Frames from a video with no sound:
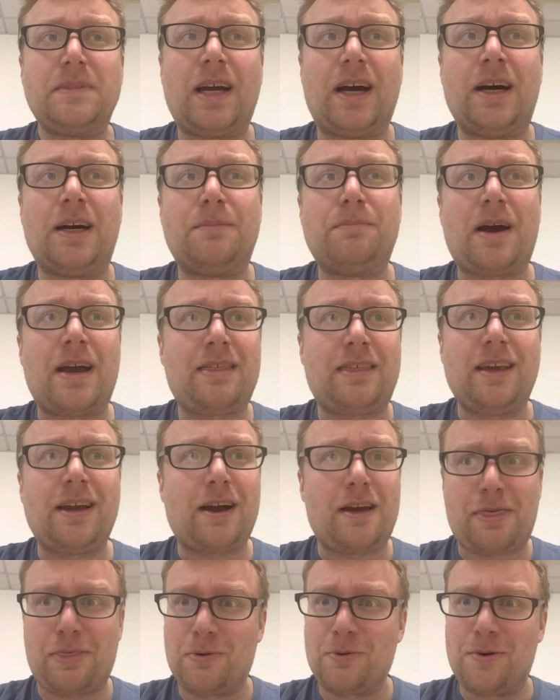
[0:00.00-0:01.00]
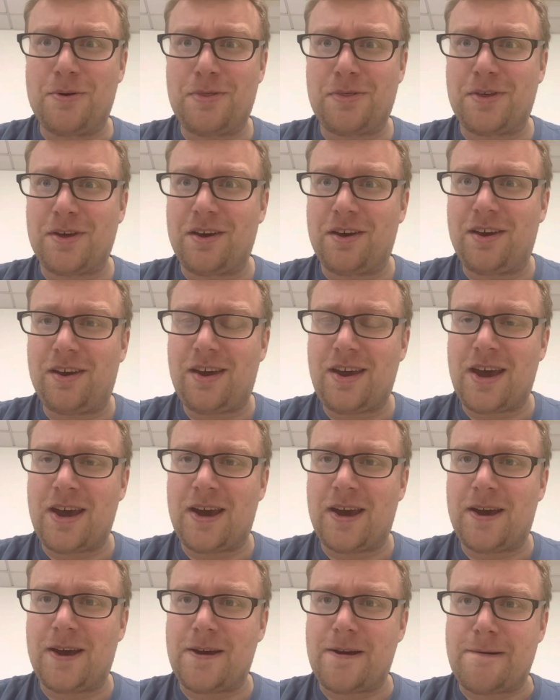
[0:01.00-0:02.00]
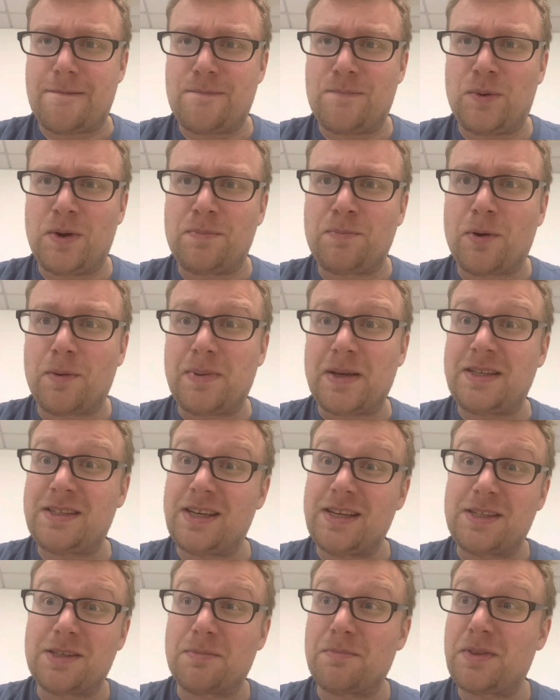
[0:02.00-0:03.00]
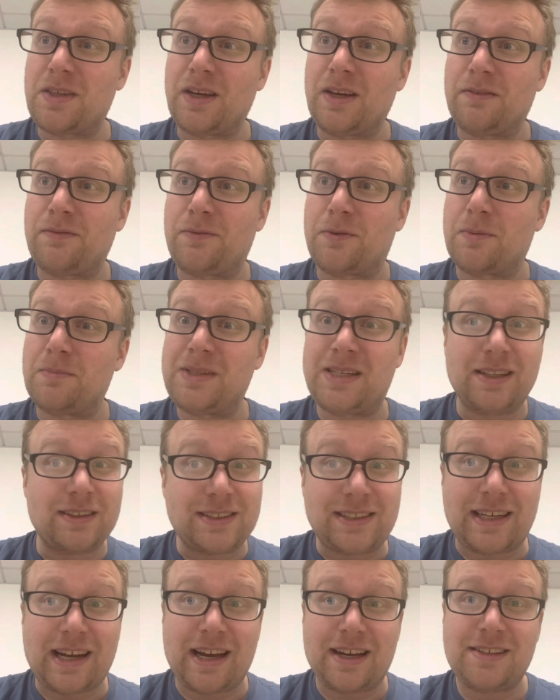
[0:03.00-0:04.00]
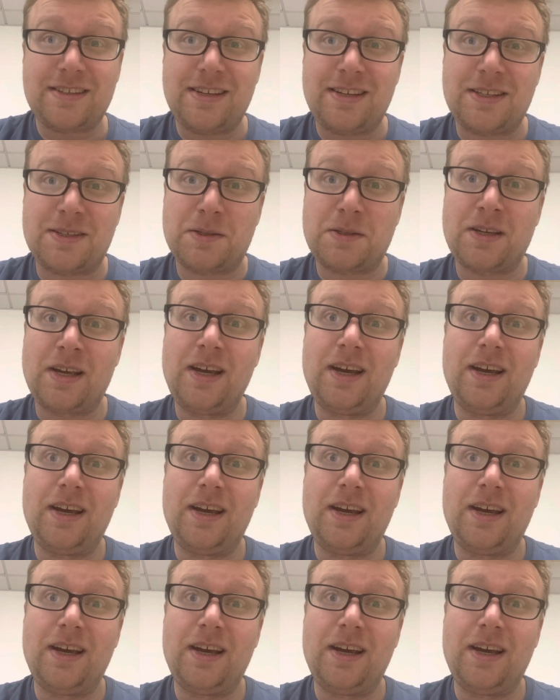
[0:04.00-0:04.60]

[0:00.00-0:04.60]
Um, I think I thought that uh, we'd probably see something from Tilted Axis